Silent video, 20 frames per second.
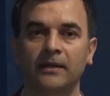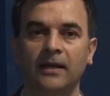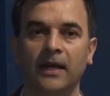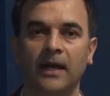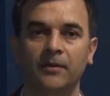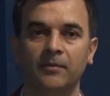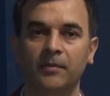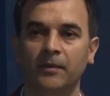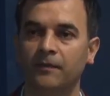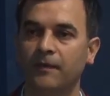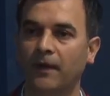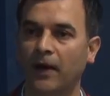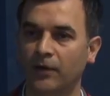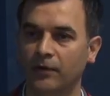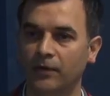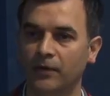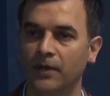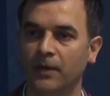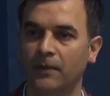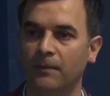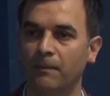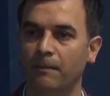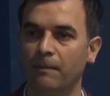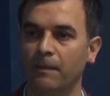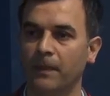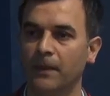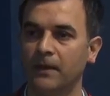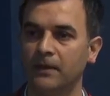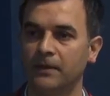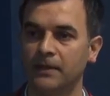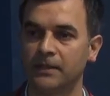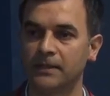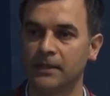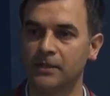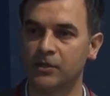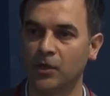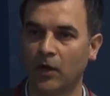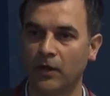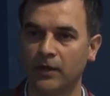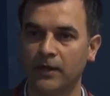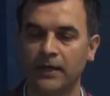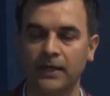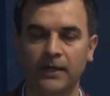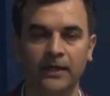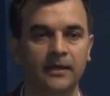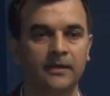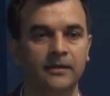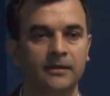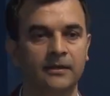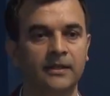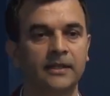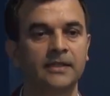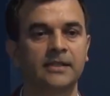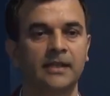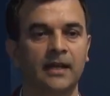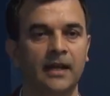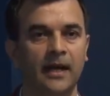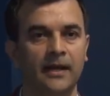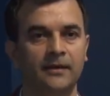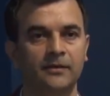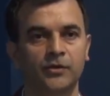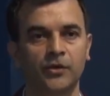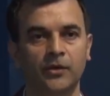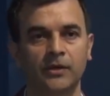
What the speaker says: can be found. This is only this land.